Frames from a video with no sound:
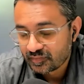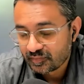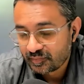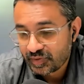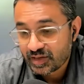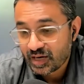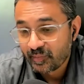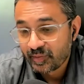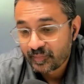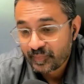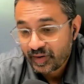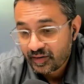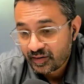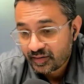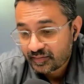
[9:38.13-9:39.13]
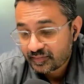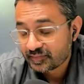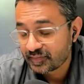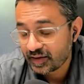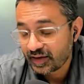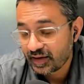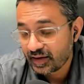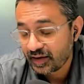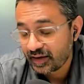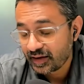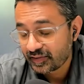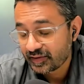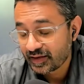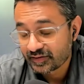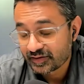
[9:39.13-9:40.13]
becoming better,
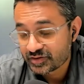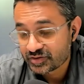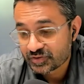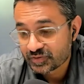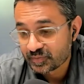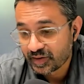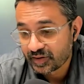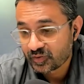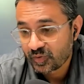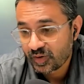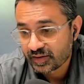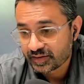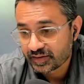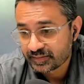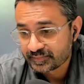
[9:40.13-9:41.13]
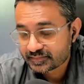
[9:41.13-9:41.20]
and that leads to better quality.